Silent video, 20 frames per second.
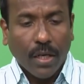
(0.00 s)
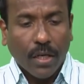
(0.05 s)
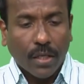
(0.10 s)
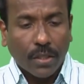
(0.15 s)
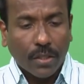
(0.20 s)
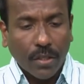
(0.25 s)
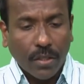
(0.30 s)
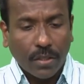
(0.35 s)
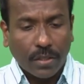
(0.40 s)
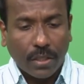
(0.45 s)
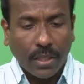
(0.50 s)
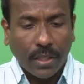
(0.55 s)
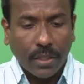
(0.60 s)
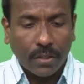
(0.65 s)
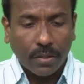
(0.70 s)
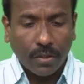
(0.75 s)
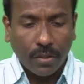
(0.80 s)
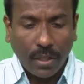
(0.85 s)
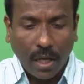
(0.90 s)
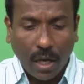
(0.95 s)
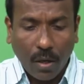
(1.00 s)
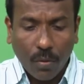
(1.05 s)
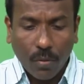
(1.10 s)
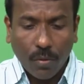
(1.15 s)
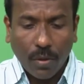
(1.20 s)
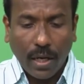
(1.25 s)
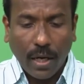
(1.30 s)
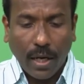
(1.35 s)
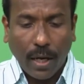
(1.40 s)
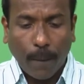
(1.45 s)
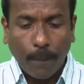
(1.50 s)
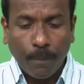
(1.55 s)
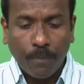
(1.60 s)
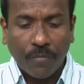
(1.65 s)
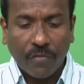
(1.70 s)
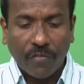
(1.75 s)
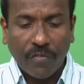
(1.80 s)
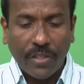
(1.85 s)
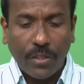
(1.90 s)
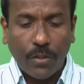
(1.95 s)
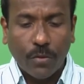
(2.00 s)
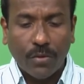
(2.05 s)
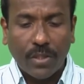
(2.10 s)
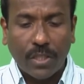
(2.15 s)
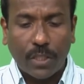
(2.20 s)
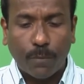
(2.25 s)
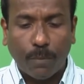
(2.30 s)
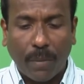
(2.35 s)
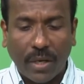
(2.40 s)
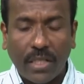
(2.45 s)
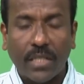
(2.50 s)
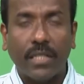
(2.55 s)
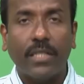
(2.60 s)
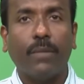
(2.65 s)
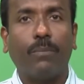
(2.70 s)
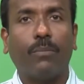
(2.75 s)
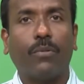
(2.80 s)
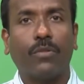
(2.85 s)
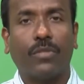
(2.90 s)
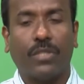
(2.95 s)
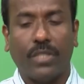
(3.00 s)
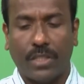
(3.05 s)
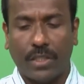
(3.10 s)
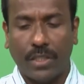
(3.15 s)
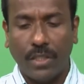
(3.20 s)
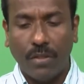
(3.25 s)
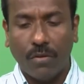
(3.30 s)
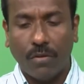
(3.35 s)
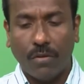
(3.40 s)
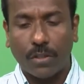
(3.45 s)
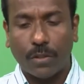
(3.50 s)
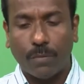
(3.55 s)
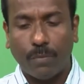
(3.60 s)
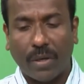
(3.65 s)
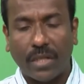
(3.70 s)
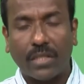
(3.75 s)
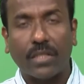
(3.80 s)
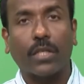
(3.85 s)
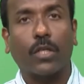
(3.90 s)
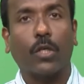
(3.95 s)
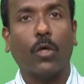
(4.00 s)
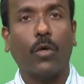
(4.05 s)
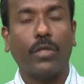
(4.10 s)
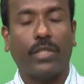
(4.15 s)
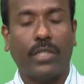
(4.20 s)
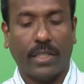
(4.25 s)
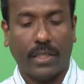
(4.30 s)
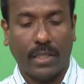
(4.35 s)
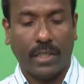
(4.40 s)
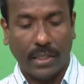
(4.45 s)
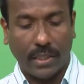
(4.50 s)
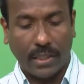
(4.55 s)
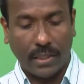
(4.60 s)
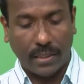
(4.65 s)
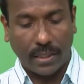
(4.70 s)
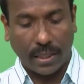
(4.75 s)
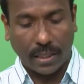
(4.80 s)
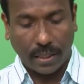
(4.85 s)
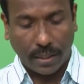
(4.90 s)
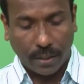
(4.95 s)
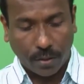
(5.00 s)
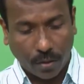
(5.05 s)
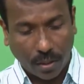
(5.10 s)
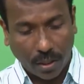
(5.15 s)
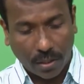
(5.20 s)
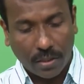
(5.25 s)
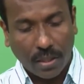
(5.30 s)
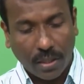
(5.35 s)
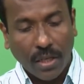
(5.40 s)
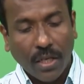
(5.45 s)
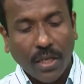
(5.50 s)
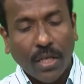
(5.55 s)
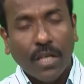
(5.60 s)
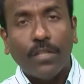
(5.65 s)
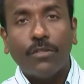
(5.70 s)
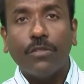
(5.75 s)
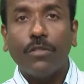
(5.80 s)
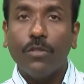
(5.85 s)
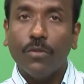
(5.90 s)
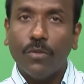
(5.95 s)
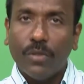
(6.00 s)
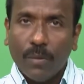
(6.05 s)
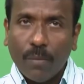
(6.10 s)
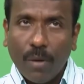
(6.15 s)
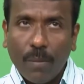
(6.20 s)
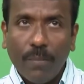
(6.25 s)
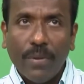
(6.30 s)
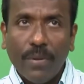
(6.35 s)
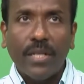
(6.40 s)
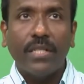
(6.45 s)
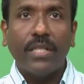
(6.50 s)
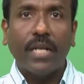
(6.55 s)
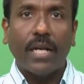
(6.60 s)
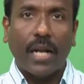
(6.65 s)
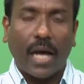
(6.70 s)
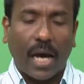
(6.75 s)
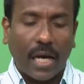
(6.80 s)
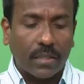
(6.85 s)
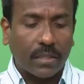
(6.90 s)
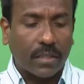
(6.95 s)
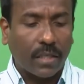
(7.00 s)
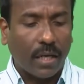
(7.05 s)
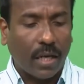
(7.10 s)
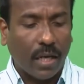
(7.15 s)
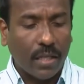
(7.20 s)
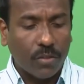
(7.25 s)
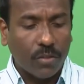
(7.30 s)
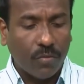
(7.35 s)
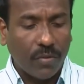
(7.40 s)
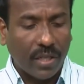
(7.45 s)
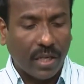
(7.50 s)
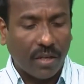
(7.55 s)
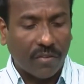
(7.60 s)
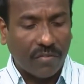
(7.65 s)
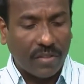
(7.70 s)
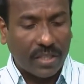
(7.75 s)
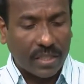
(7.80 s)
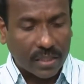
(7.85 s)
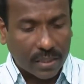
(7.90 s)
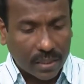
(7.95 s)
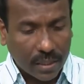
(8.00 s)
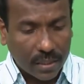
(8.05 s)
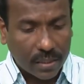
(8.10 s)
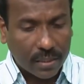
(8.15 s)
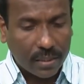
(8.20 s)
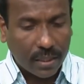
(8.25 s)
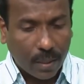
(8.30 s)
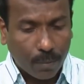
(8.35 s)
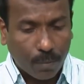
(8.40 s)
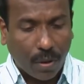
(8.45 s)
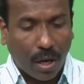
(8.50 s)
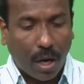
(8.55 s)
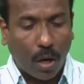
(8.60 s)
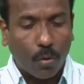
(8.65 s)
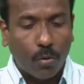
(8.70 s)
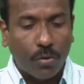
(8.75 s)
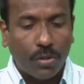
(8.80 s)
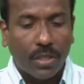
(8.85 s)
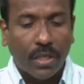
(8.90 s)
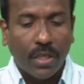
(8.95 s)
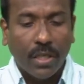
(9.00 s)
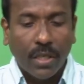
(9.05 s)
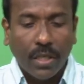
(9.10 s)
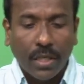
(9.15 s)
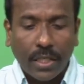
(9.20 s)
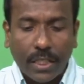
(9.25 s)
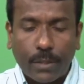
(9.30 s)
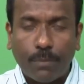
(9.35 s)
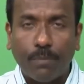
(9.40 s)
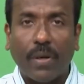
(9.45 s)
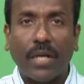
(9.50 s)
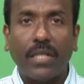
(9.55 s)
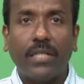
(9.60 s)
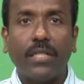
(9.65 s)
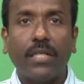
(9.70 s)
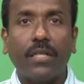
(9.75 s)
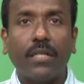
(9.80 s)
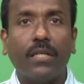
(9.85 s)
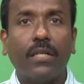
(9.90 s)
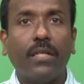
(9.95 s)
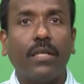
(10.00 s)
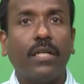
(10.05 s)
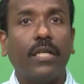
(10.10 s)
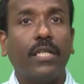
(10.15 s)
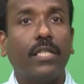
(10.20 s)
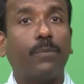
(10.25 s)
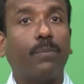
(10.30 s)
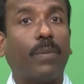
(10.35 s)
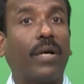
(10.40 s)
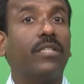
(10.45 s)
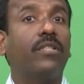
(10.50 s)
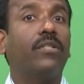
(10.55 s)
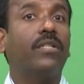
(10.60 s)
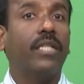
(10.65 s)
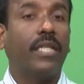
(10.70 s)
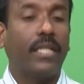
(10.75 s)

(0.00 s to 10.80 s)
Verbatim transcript: Good. So, now um, we do the sputter deposition or sputter coating it is generally known as. So, you remember in the last class we have discussed about sputter sputtering